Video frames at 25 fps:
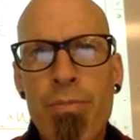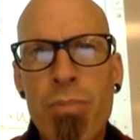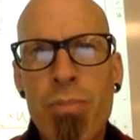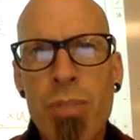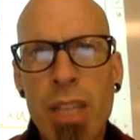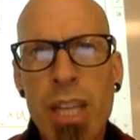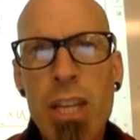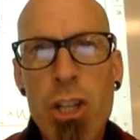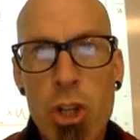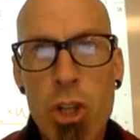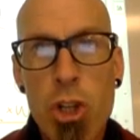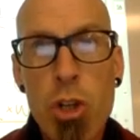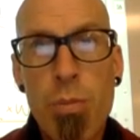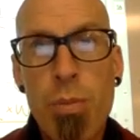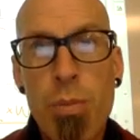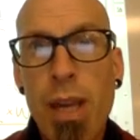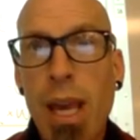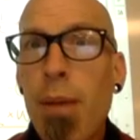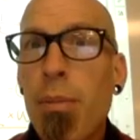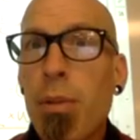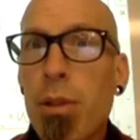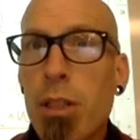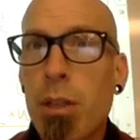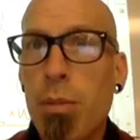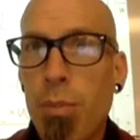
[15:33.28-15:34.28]
It should be
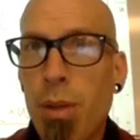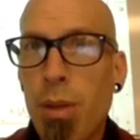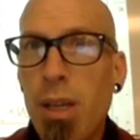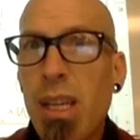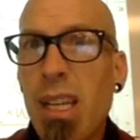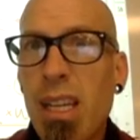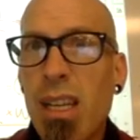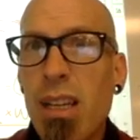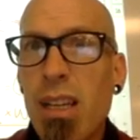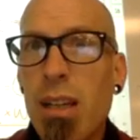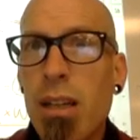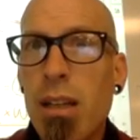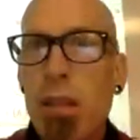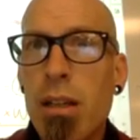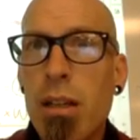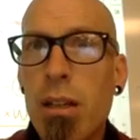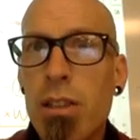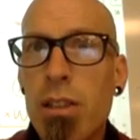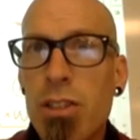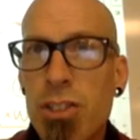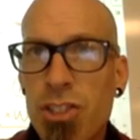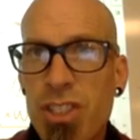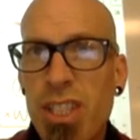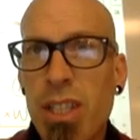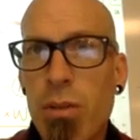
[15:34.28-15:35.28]
able to be
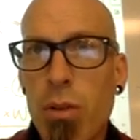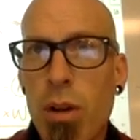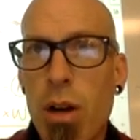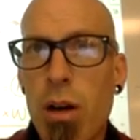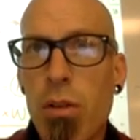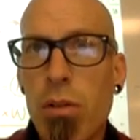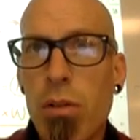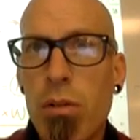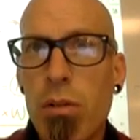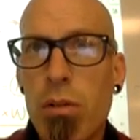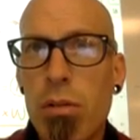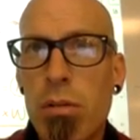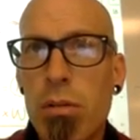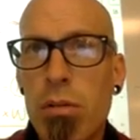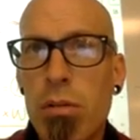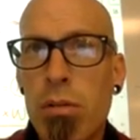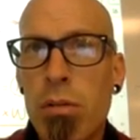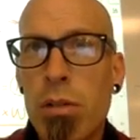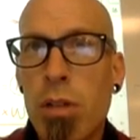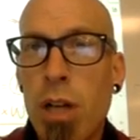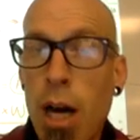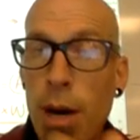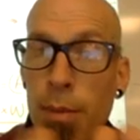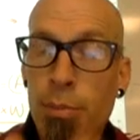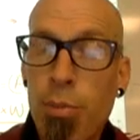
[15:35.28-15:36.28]
0,
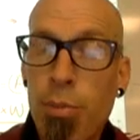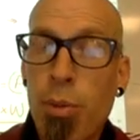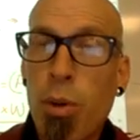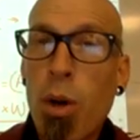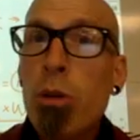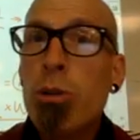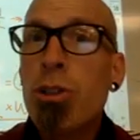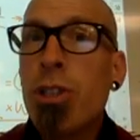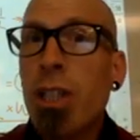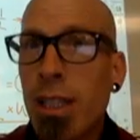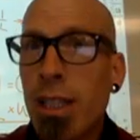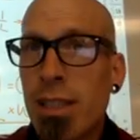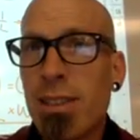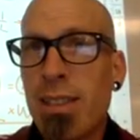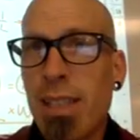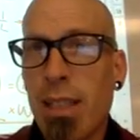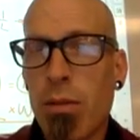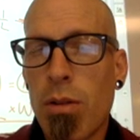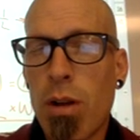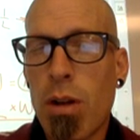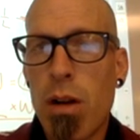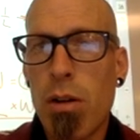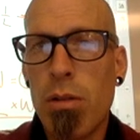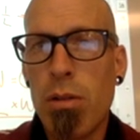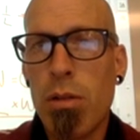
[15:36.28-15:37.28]
approaching
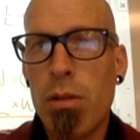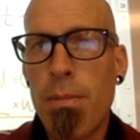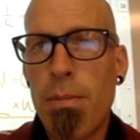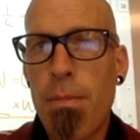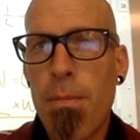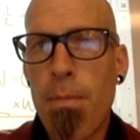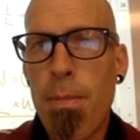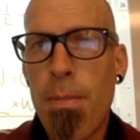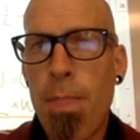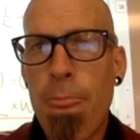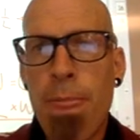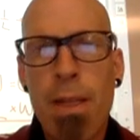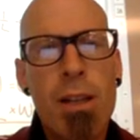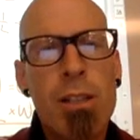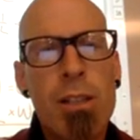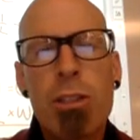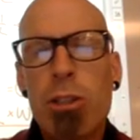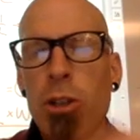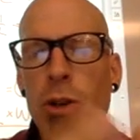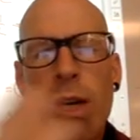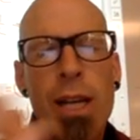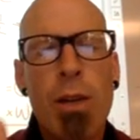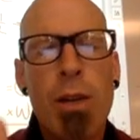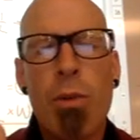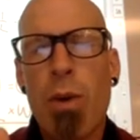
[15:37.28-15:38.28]
0. So
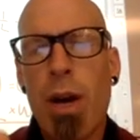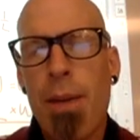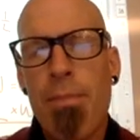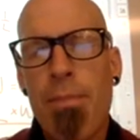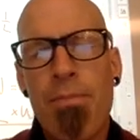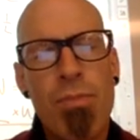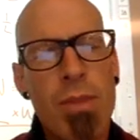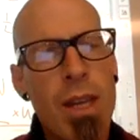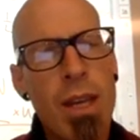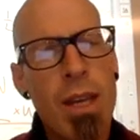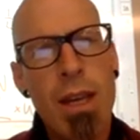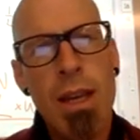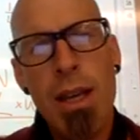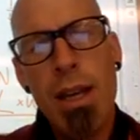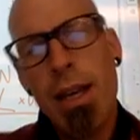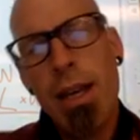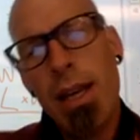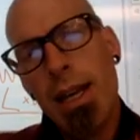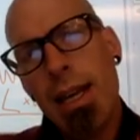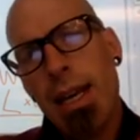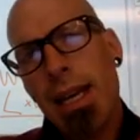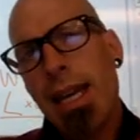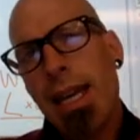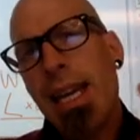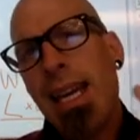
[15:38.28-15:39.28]
anyway,
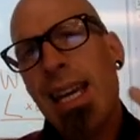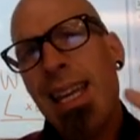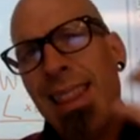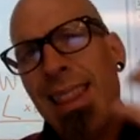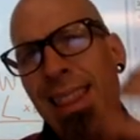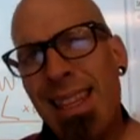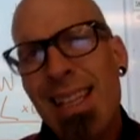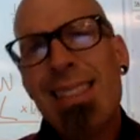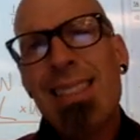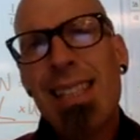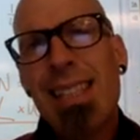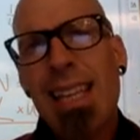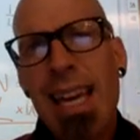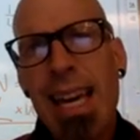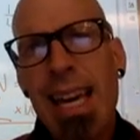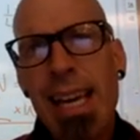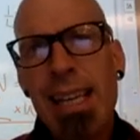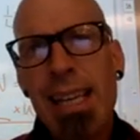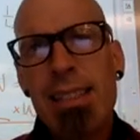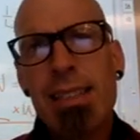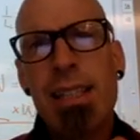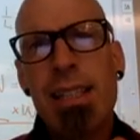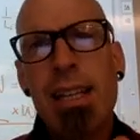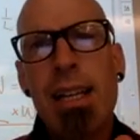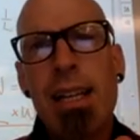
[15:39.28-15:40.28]
in this
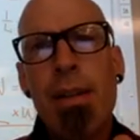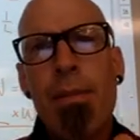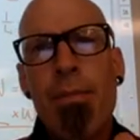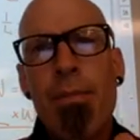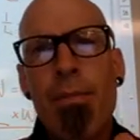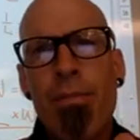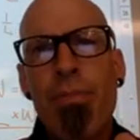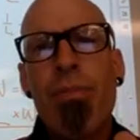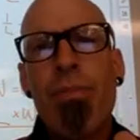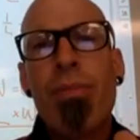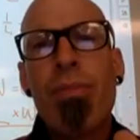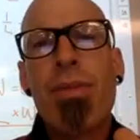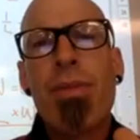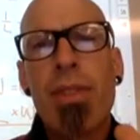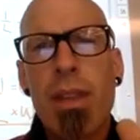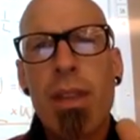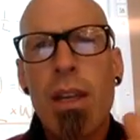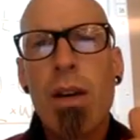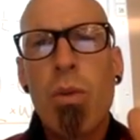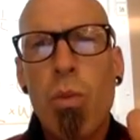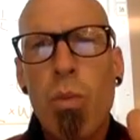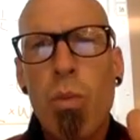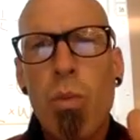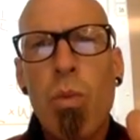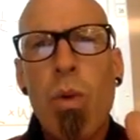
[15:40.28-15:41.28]
case,
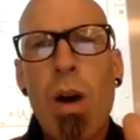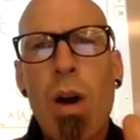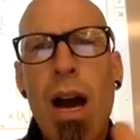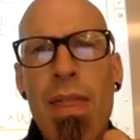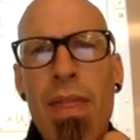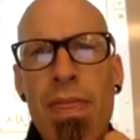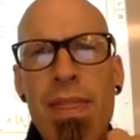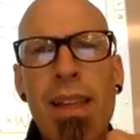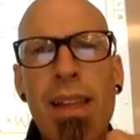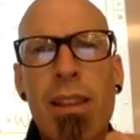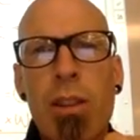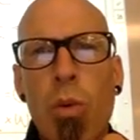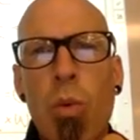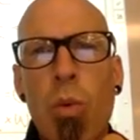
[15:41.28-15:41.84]
I think the